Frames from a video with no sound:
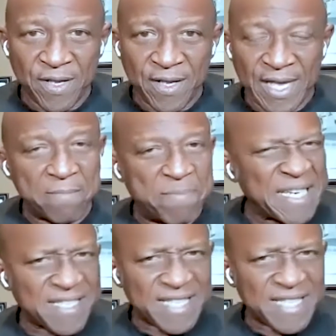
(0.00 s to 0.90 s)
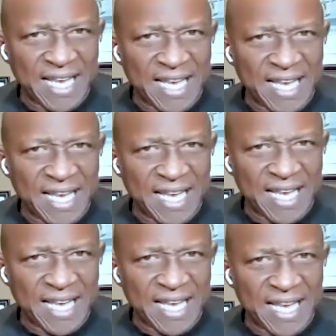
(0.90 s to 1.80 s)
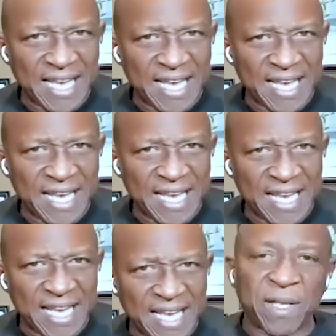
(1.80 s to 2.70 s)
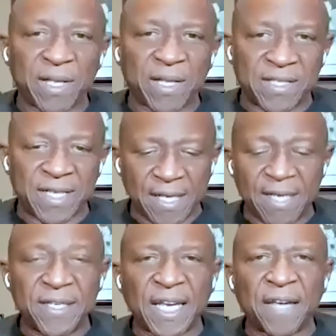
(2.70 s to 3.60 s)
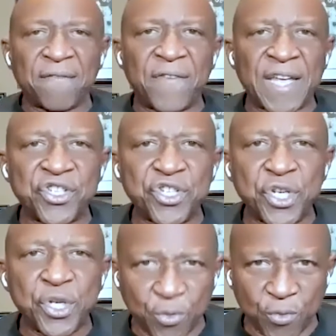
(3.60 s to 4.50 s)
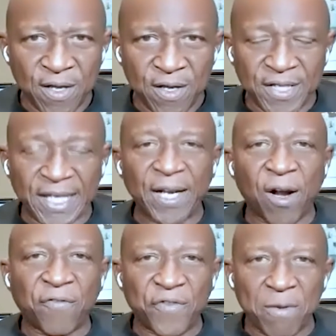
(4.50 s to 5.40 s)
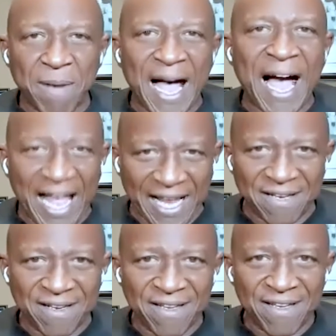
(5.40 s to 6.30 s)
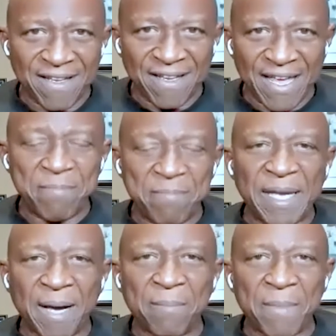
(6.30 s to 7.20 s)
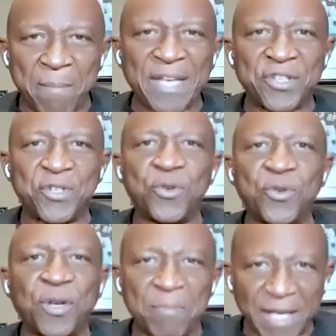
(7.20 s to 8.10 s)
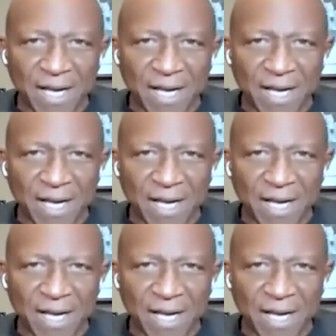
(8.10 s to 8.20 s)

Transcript: And the best thing the great coaches have is an ability to convince you to get off your behind and become the best you can become.